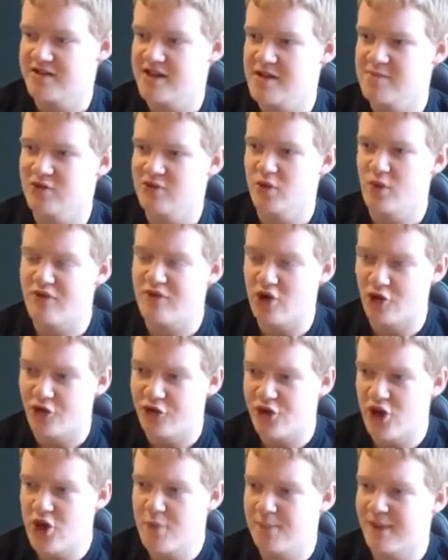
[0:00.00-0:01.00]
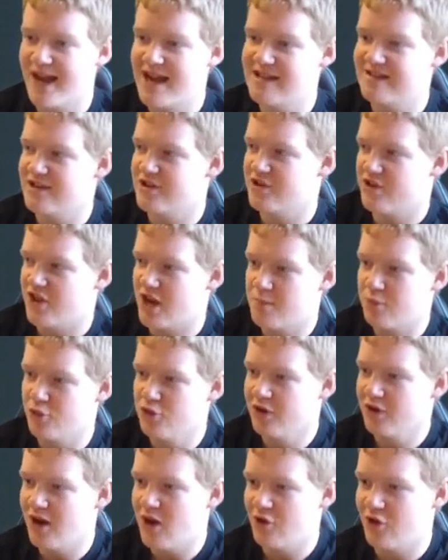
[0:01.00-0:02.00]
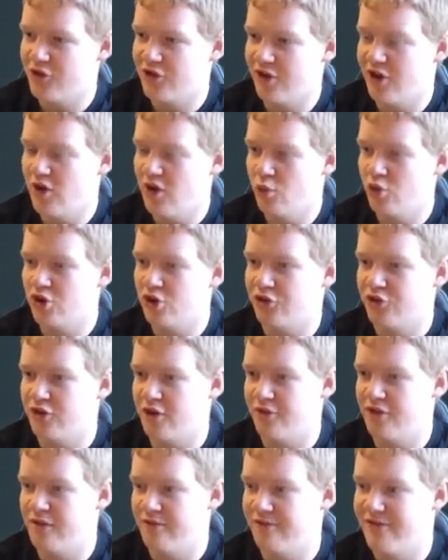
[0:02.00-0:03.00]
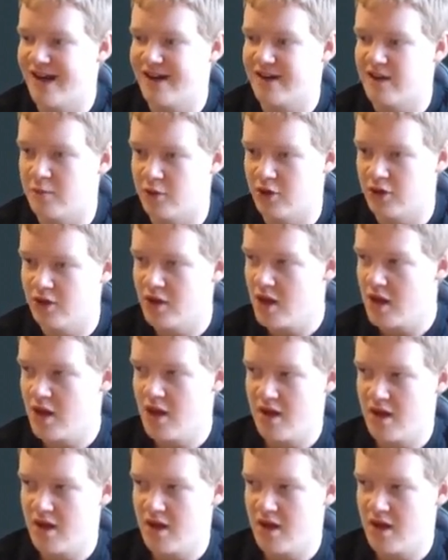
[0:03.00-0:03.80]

It seems like we've got 2 players injured, though. Brun Larsen a lot worse off than Wagnerman.